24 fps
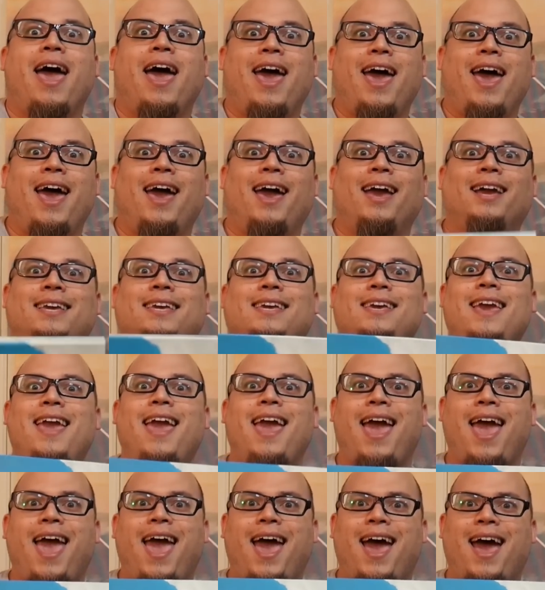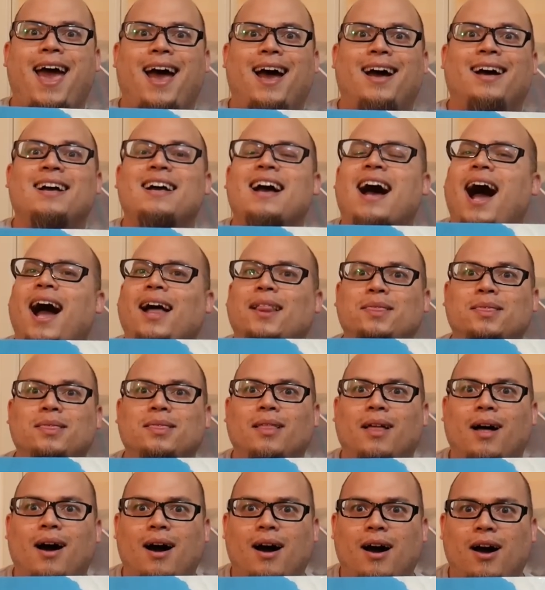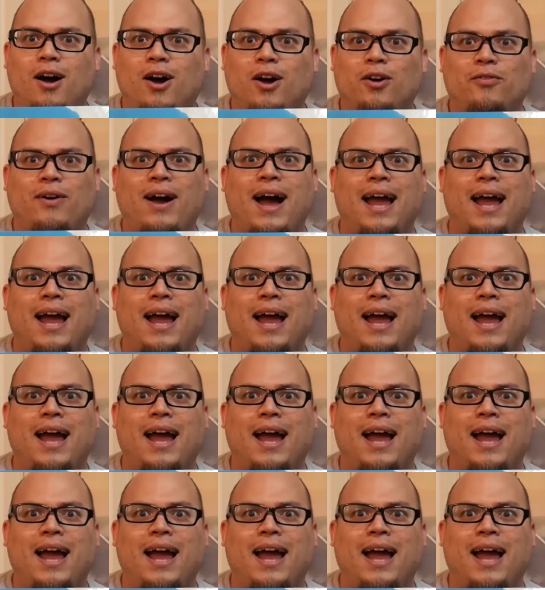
Heck yeah! I love